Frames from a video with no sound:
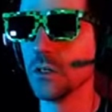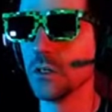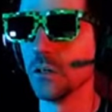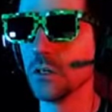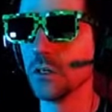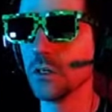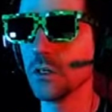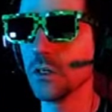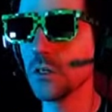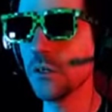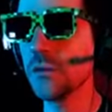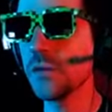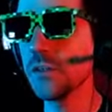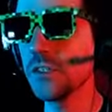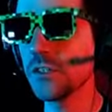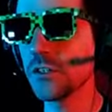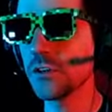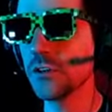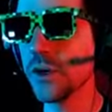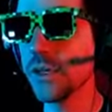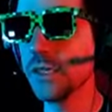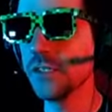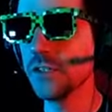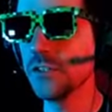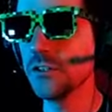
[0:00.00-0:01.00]
look at all these
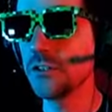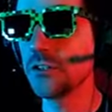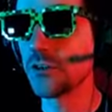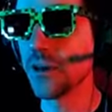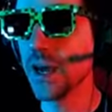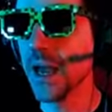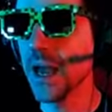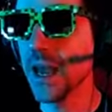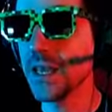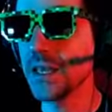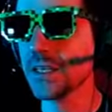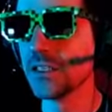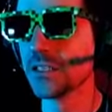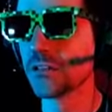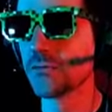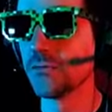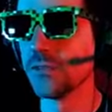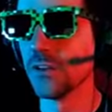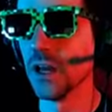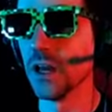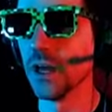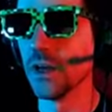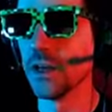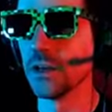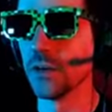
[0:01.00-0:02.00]
crazy dragons
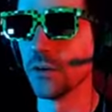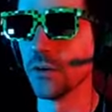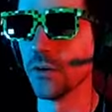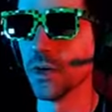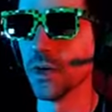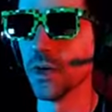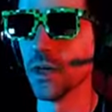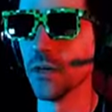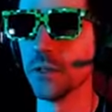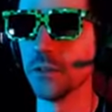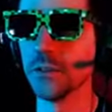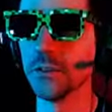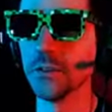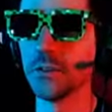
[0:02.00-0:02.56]
flying around.